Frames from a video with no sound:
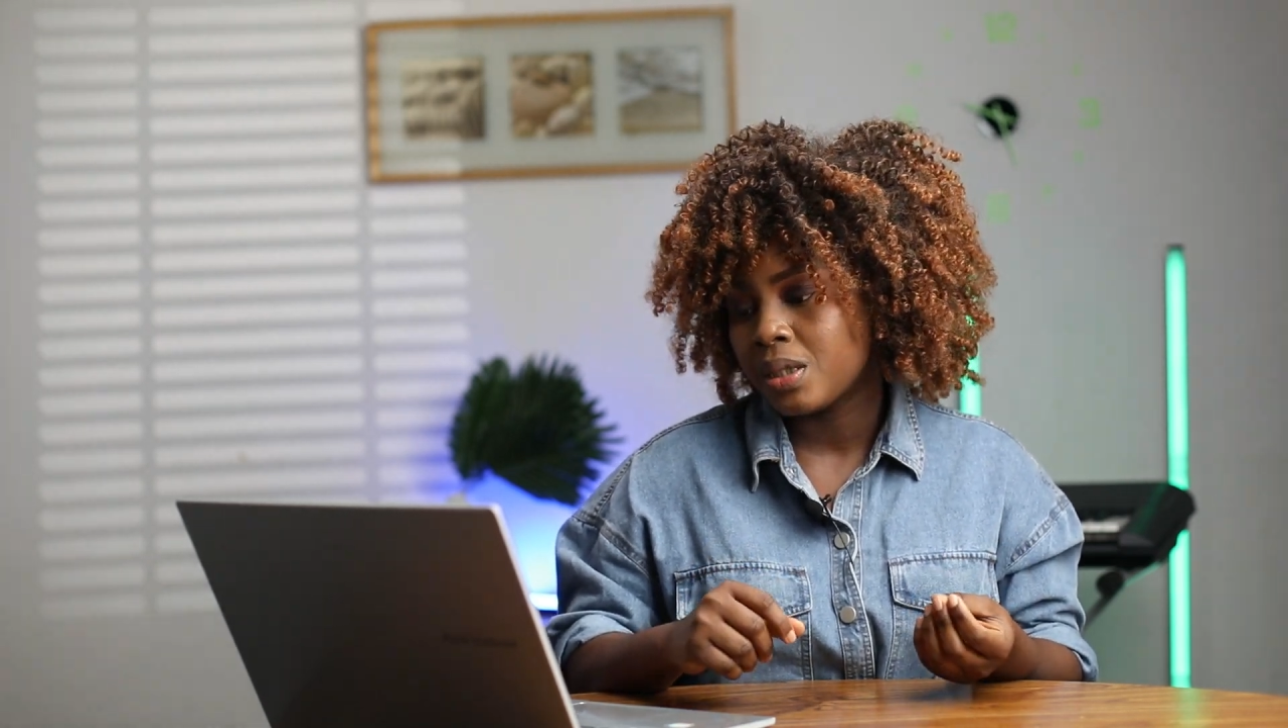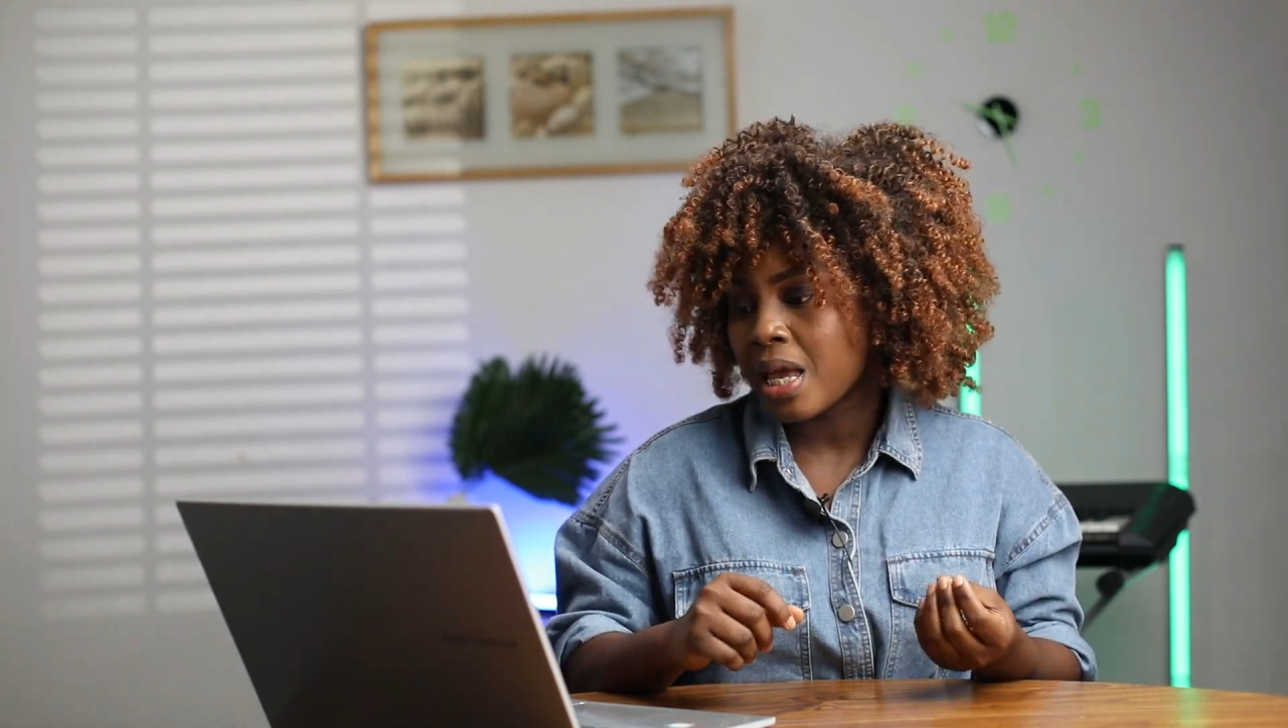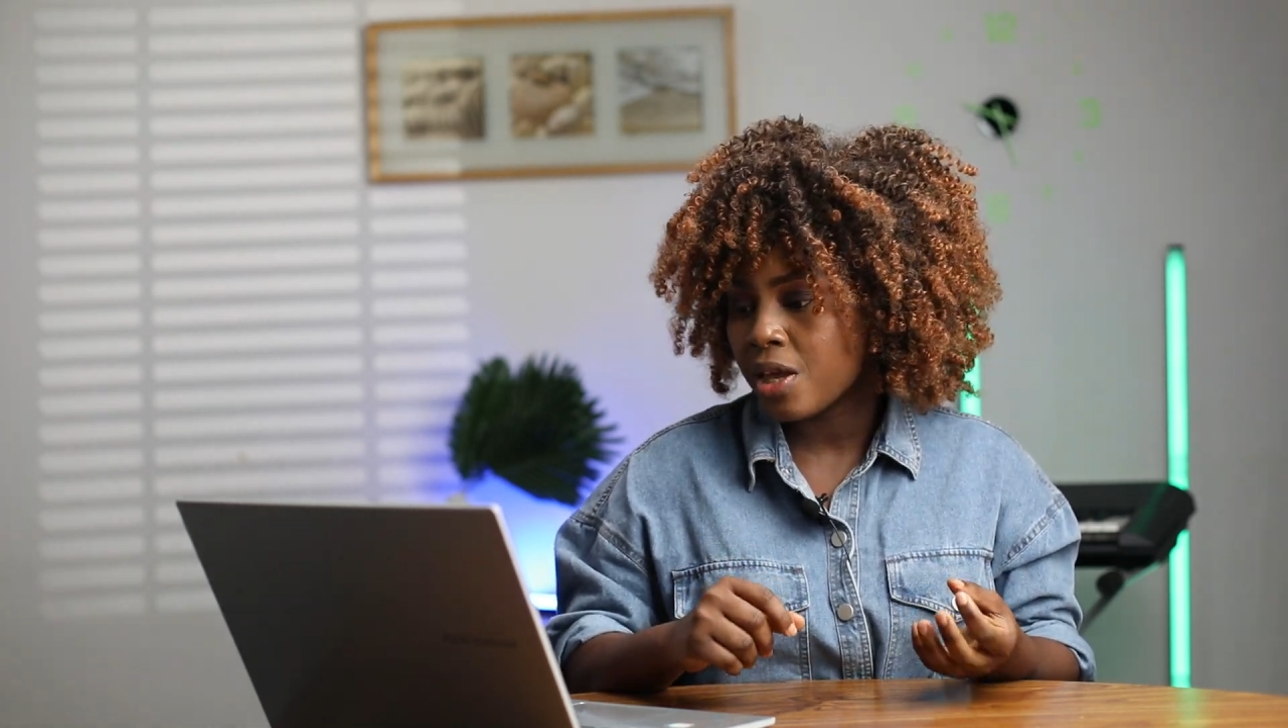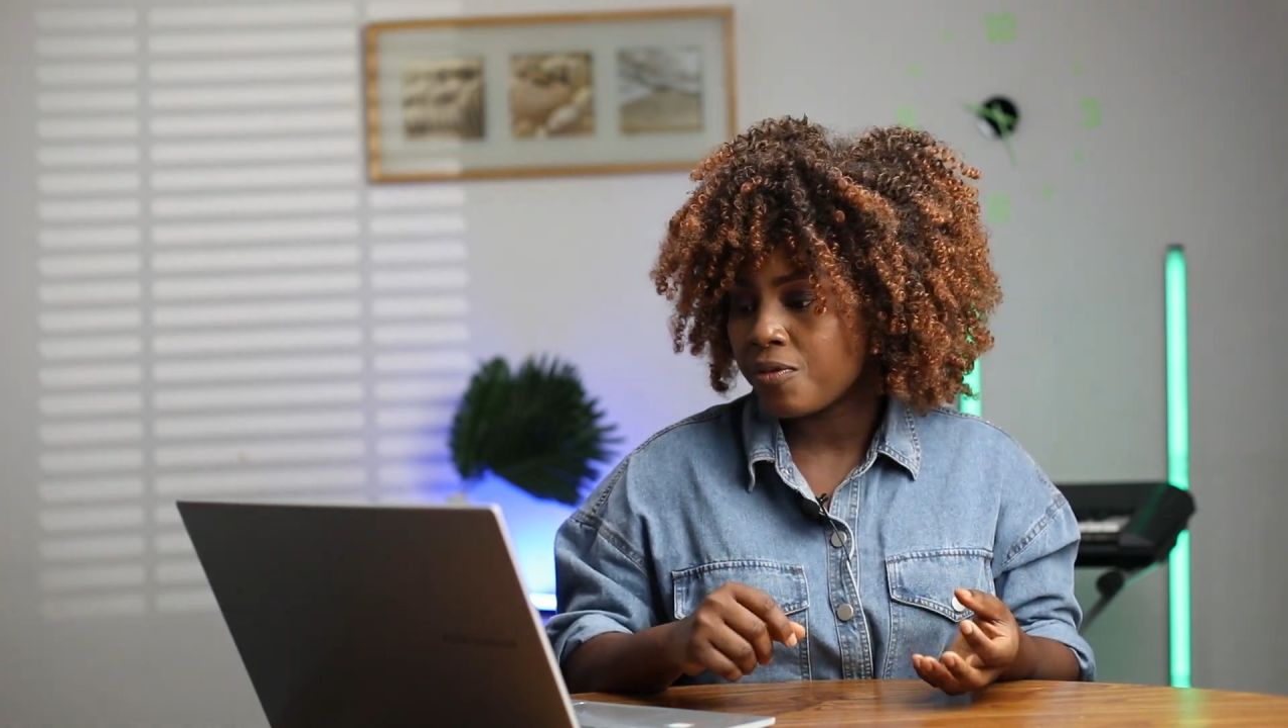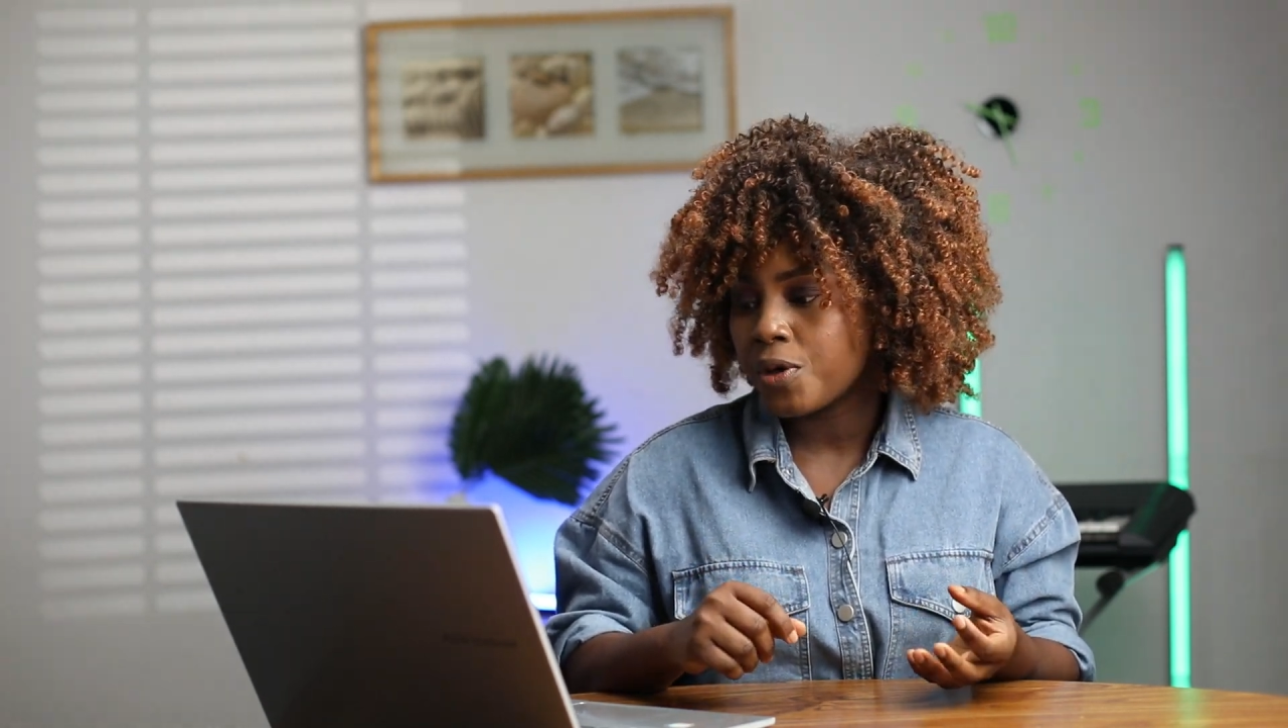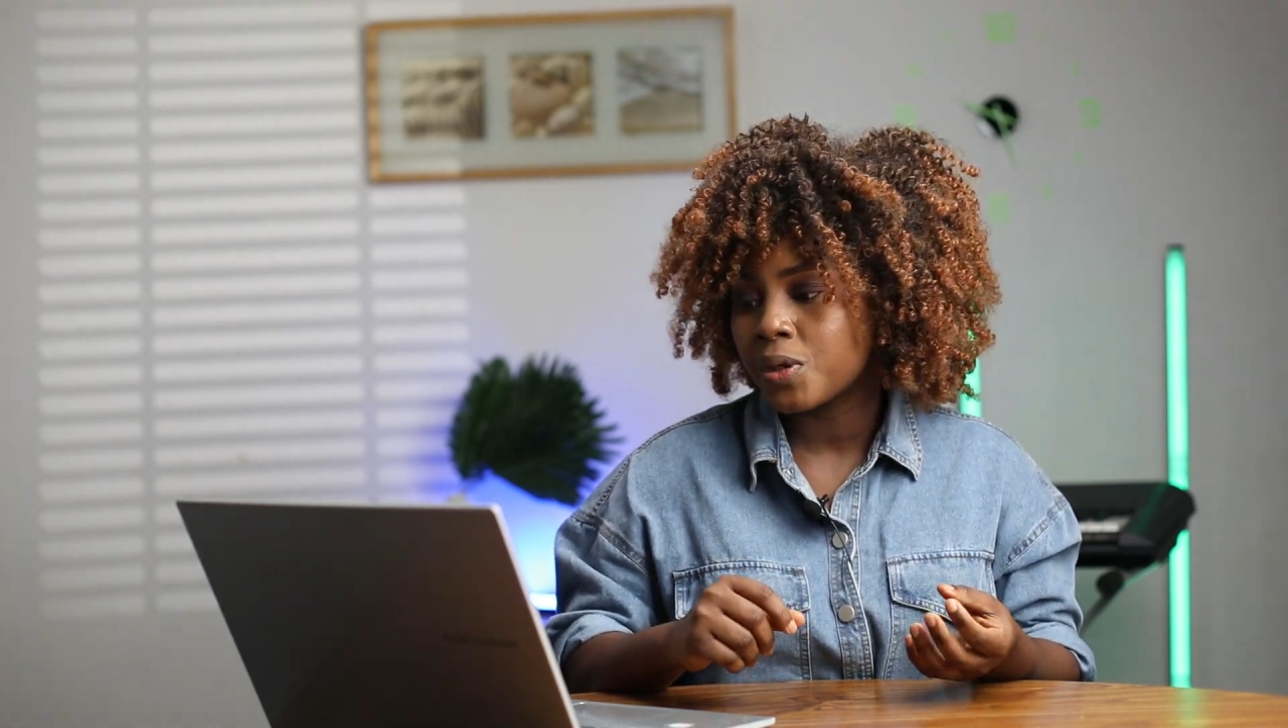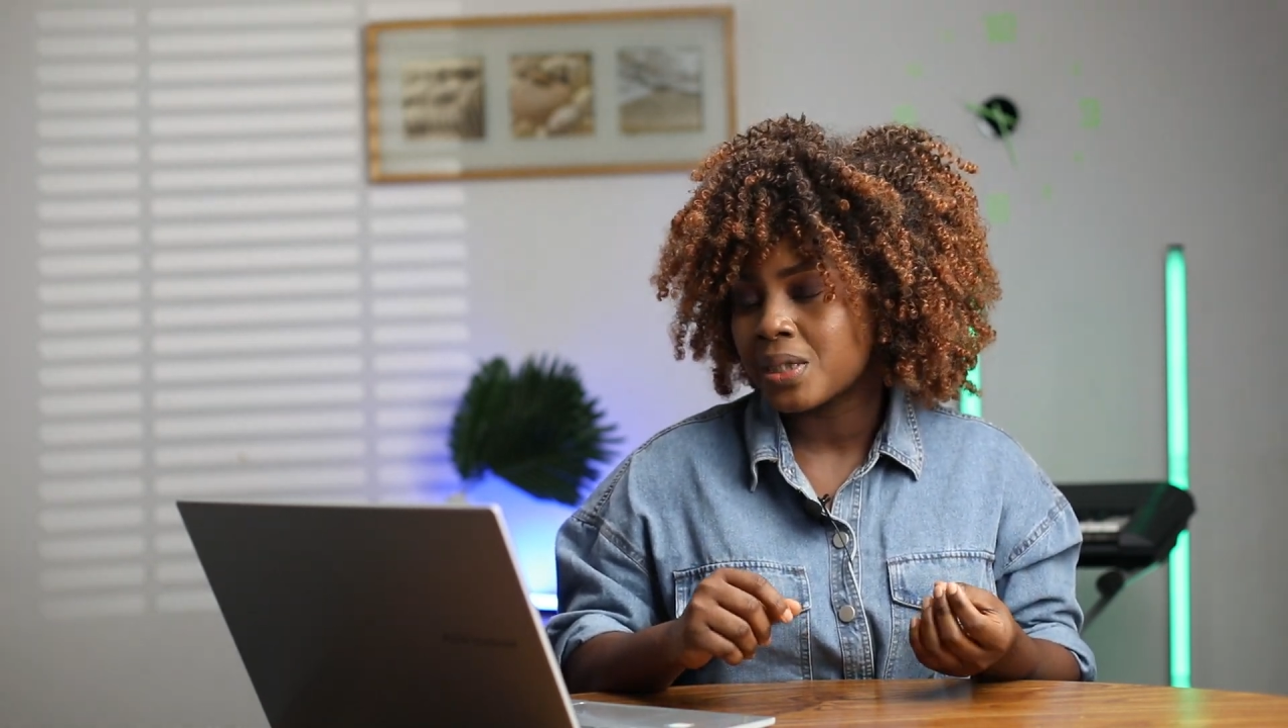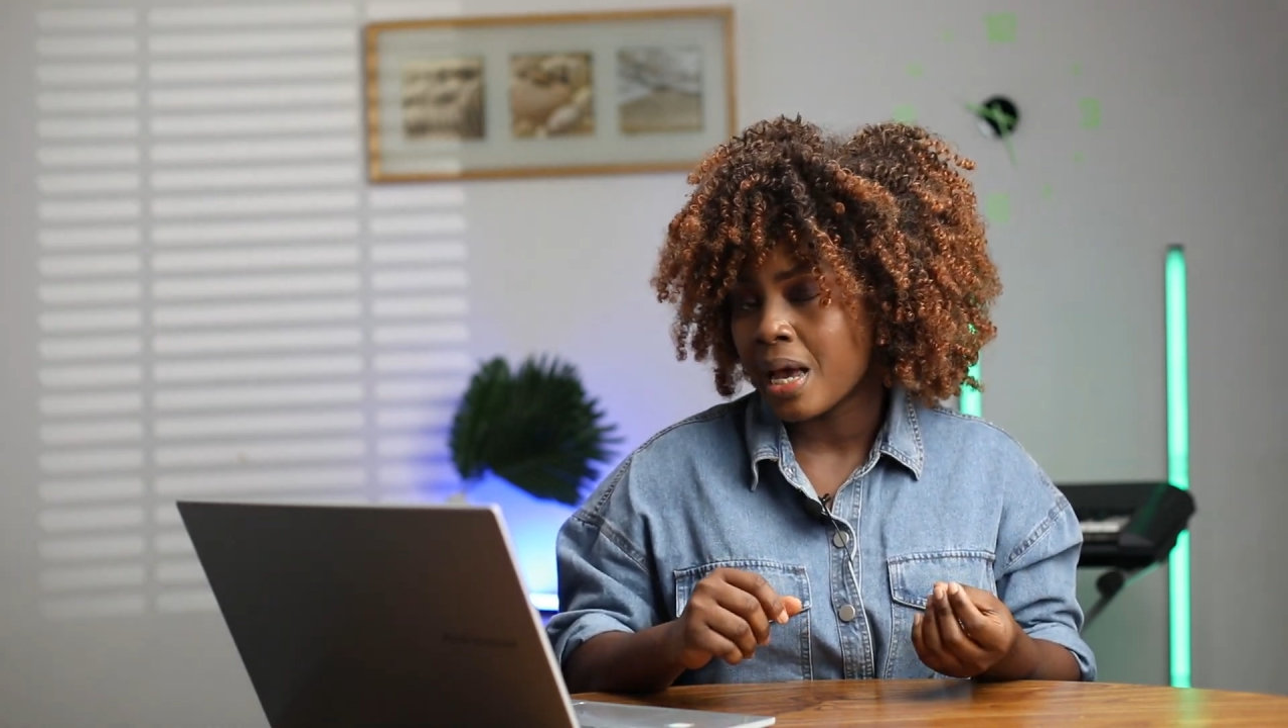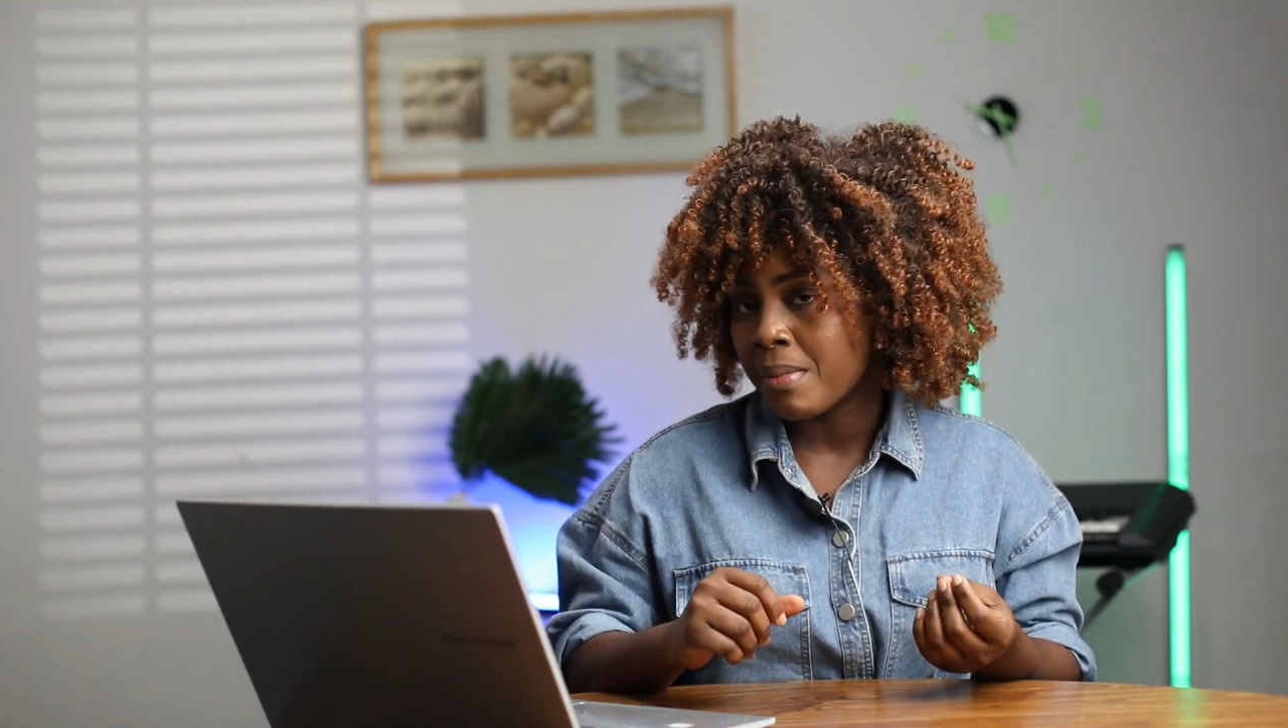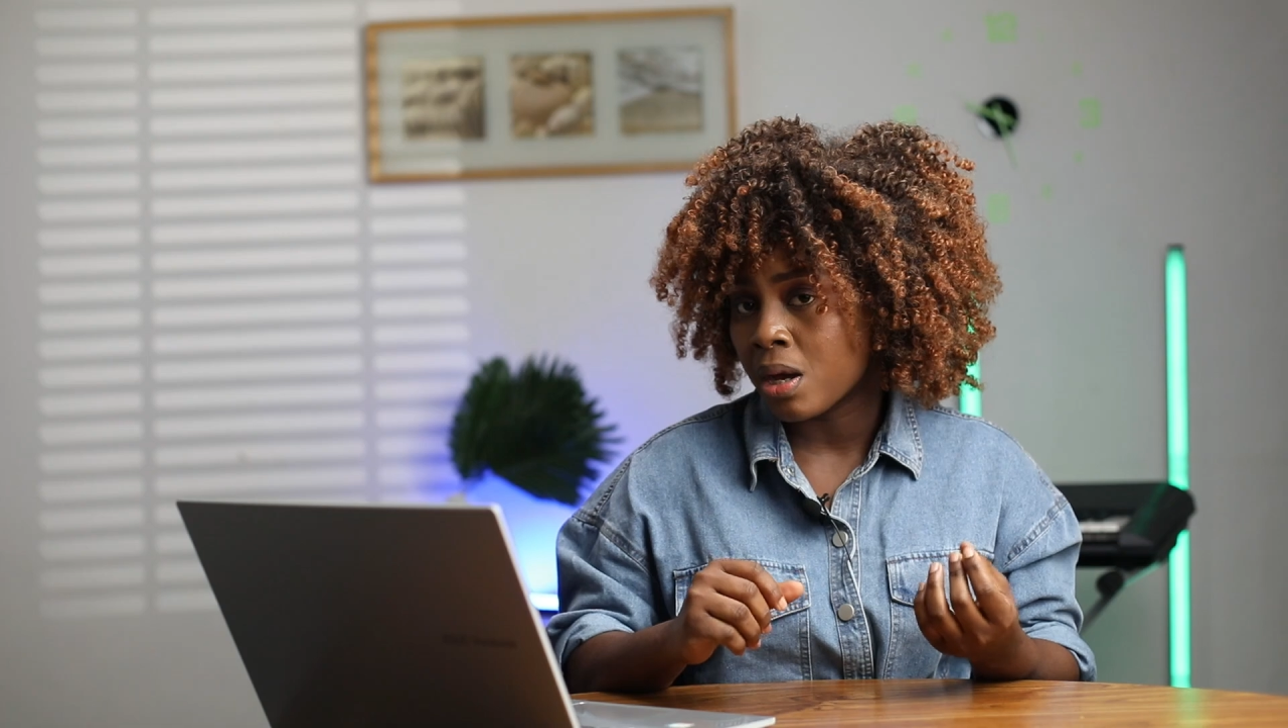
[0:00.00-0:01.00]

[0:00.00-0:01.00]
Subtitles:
Thank you for your time